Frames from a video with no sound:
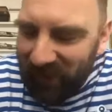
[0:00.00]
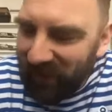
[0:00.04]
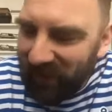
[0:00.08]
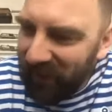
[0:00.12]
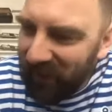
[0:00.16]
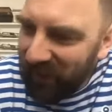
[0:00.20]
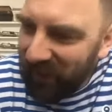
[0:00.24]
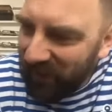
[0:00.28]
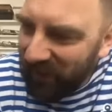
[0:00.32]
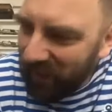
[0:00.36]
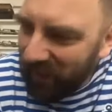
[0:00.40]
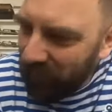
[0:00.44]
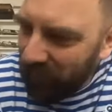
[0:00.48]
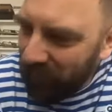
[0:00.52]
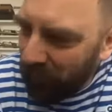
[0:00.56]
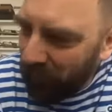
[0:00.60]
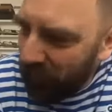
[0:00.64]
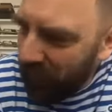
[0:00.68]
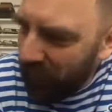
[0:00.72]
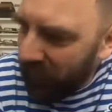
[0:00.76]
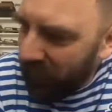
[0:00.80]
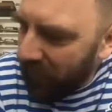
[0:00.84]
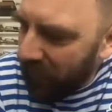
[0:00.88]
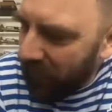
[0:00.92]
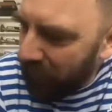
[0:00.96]
You know,
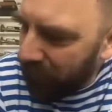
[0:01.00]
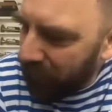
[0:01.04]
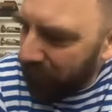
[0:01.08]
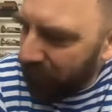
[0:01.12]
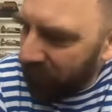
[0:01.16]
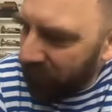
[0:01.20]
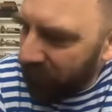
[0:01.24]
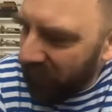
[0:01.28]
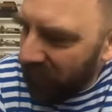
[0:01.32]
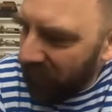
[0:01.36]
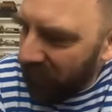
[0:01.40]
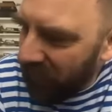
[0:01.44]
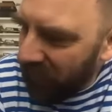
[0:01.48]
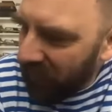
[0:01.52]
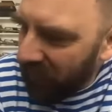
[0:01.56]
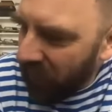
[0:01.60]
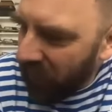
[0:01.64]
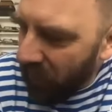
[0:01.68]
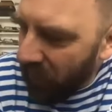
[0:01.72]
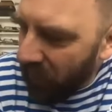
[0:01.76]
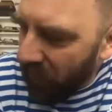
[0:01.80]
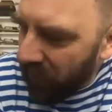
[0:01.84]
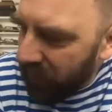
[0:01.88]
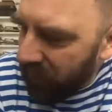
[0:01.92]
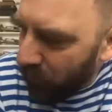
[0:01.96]
on
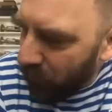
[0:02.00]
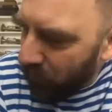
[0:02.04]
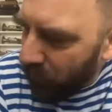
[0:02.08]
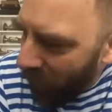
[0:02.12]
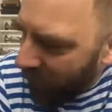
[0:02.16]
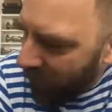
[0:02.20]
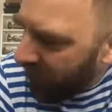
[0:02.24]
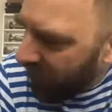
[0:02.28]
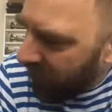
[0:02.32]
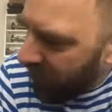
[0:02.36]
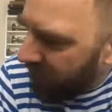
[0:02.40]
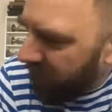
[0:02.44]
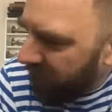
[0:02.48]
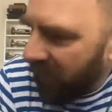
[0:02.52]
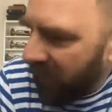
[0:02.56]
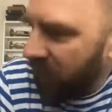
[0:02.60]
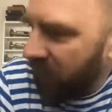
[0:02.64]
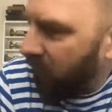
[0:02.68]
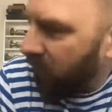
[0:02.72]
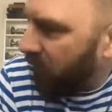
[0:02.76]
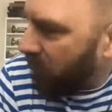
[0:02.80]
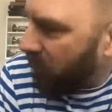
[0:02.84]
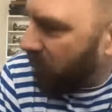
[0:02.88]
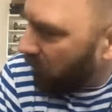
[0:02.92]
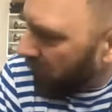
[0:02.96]
the one hand side, of
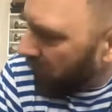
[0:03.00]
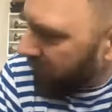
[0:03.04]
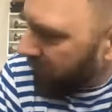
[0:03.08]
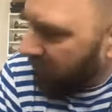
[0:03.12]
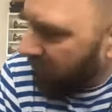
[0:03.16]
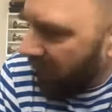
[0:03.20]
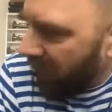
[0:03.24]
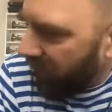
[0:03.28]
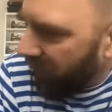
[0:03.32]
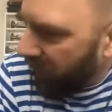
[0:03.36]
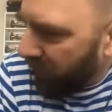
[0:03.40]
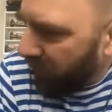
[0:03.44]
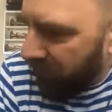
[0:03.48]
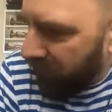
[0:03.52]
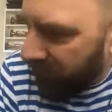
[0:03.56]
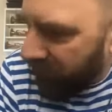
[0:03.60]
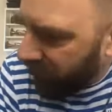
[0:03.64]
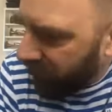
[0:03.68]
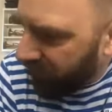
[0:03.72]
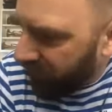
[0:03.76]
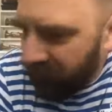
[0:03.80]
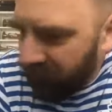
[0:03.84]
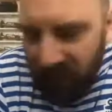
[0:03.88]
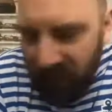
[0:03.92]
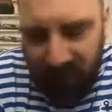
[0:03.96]
course, I will finish
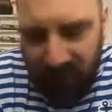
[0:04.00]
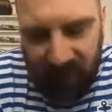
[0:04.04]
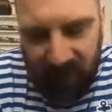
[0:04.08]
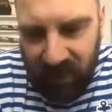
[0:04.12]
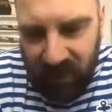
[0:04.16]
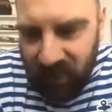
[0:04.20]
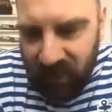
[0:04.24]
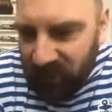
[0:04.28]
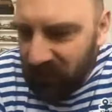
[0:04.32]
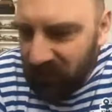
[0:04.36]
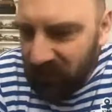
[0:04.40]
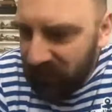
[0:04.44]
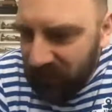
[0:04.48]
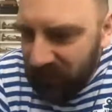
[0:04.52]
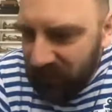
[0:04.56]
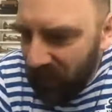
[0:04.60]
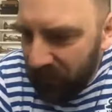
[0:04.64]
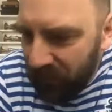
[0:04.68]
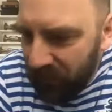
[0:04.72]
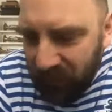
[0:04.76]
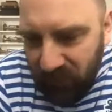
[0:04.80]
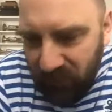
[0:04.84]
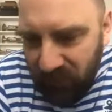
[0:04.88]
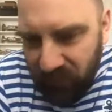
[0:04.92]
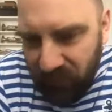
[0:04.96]
a
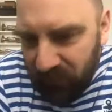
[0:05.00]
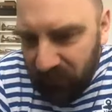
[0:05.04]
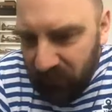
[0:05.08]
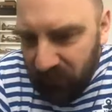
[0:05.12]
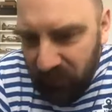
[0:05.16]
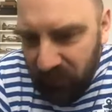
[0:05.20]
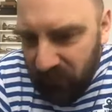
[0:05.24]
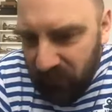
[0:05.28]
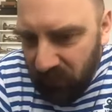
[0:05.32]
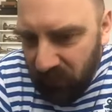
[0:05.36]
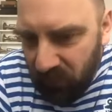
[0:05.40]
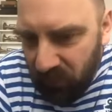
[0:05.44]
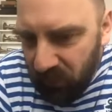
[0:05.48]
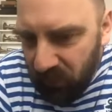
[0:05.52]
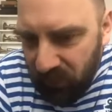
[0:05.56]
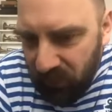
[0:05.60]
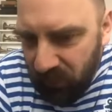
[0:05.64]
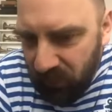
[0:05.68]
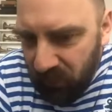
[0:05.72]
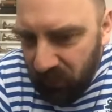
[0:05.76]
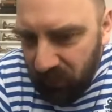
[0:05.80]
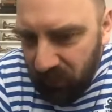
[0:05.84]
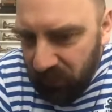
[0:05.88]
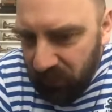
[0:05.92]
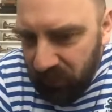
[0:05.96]
couple of solo
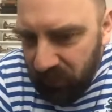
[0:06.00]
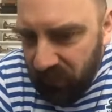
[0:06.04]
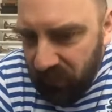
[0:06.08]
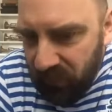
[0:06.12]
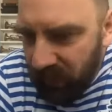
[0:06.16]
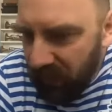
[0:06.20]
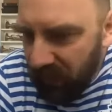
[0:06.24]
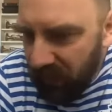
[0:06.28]
songs,